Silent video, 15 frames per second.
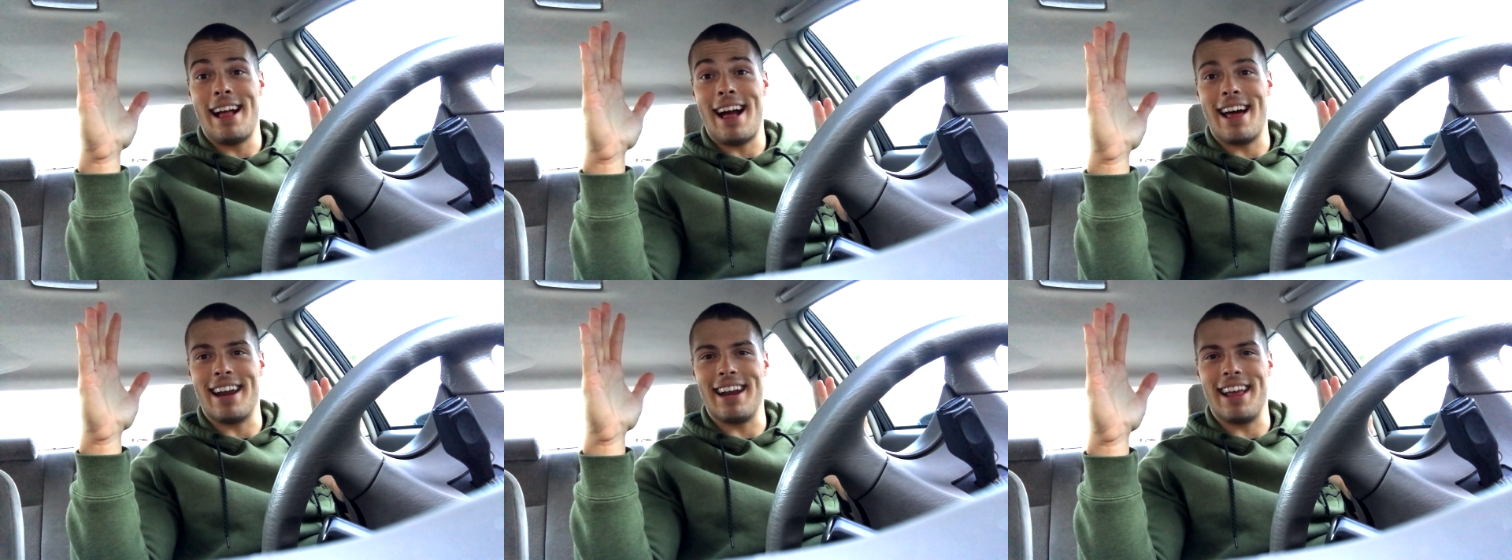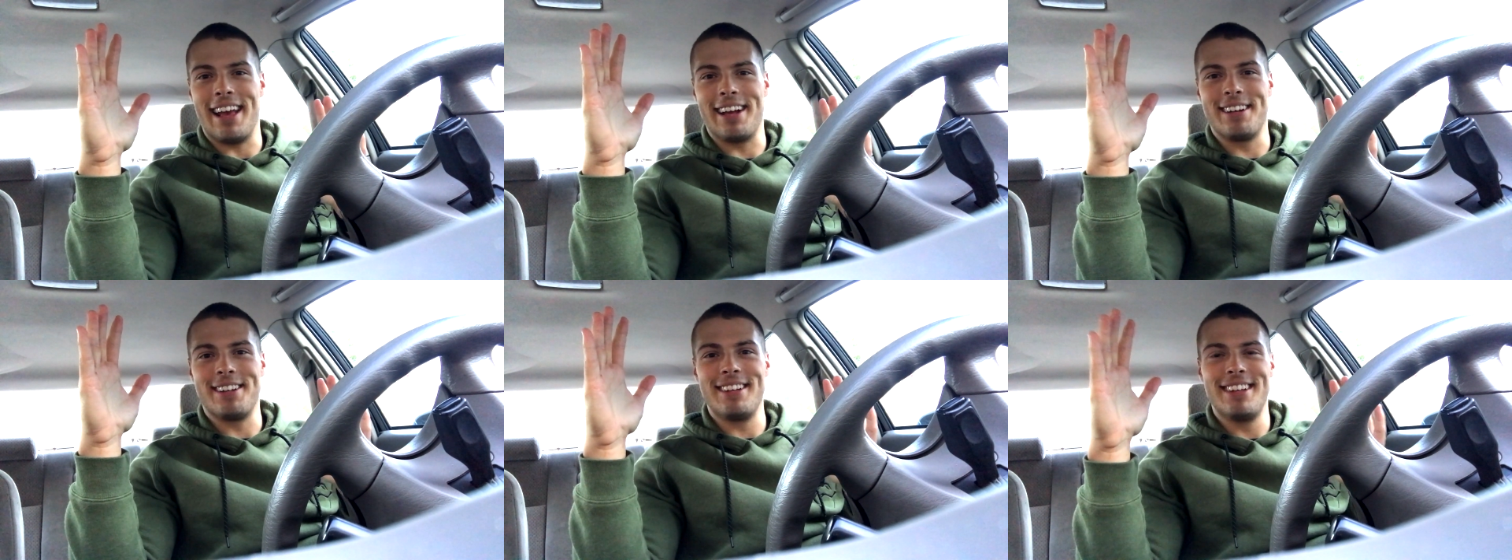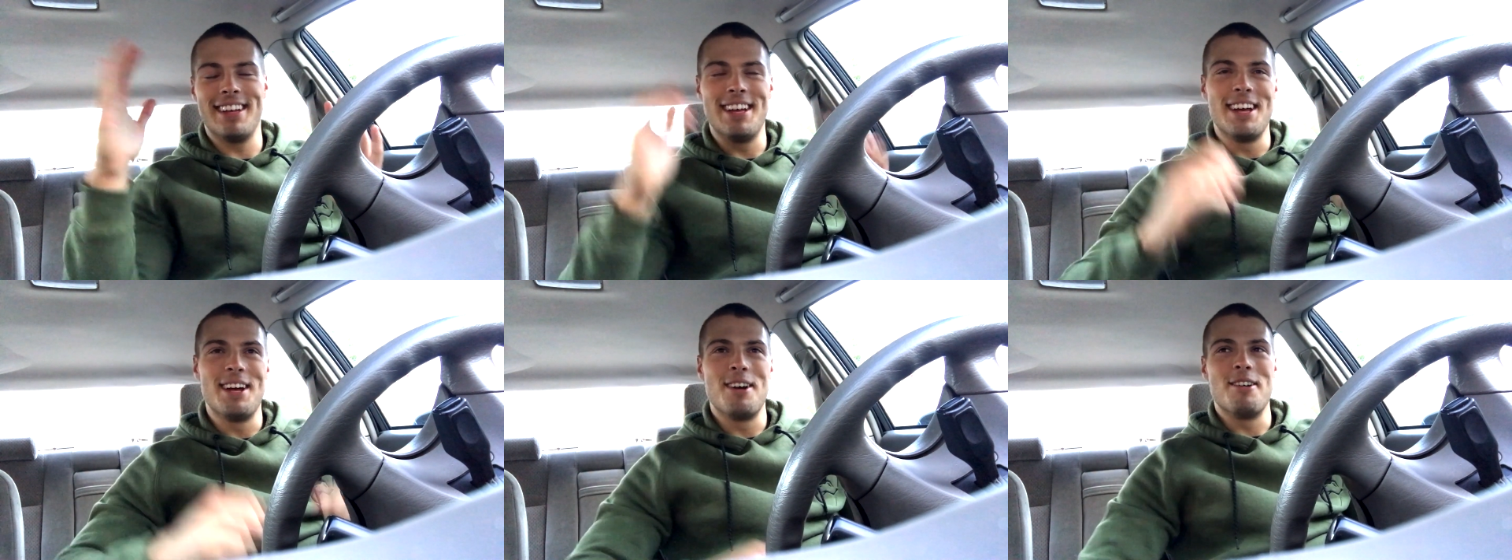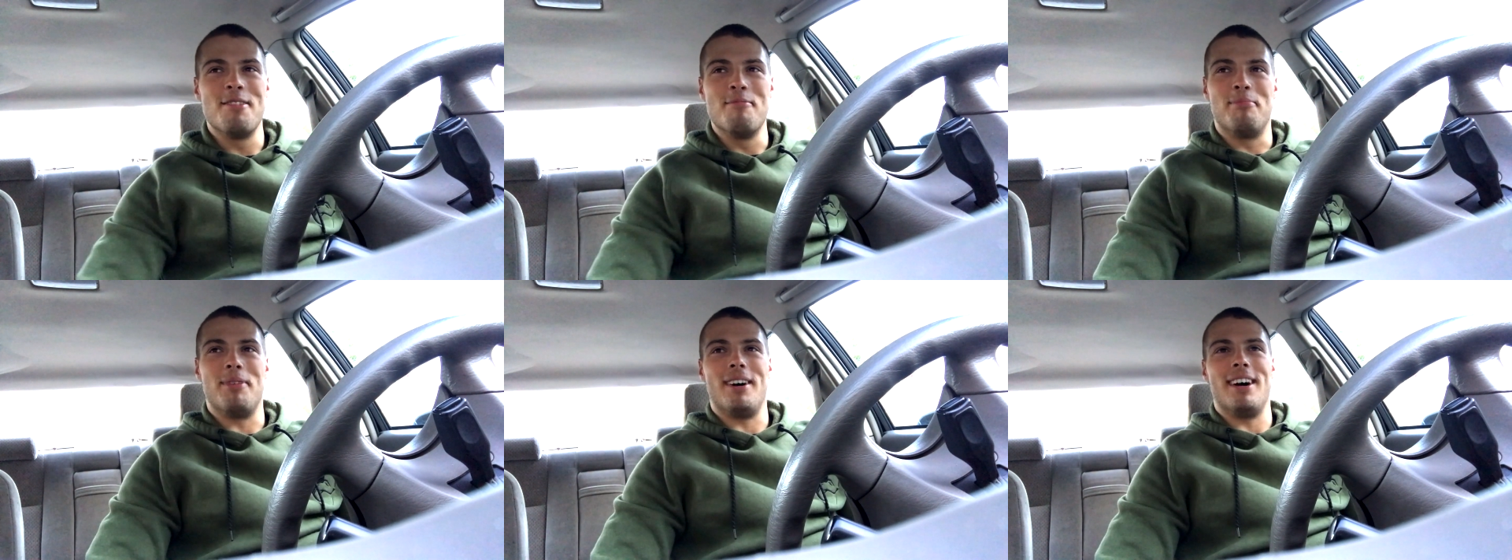on an angle,
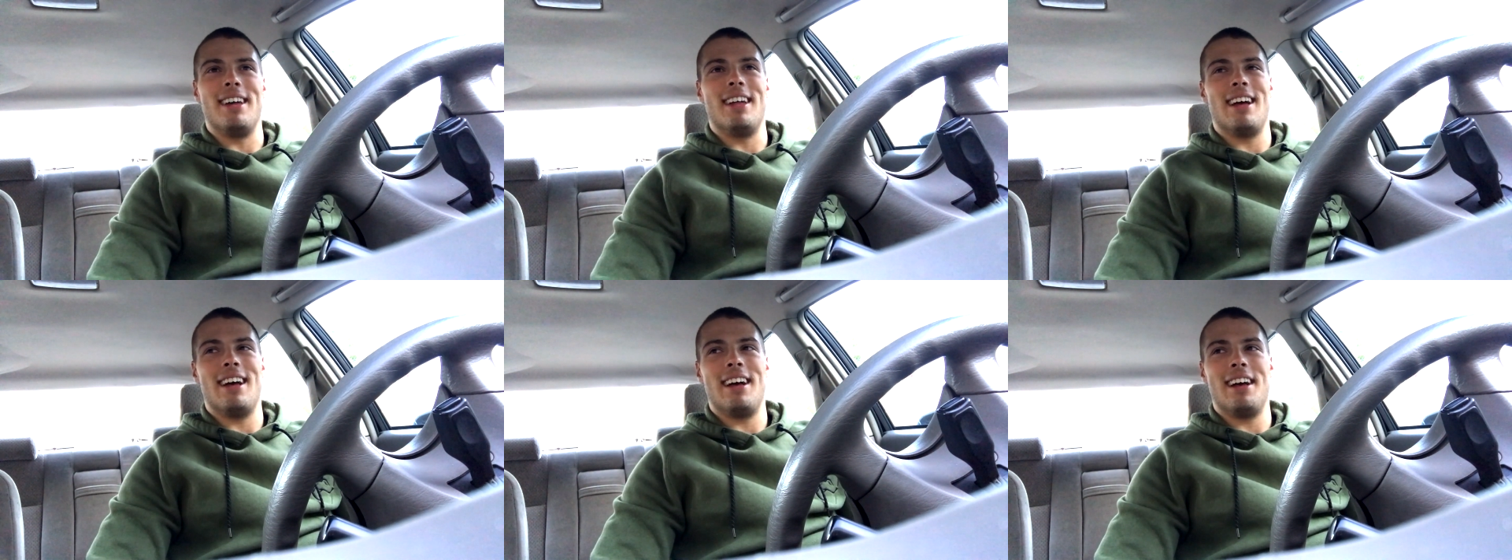but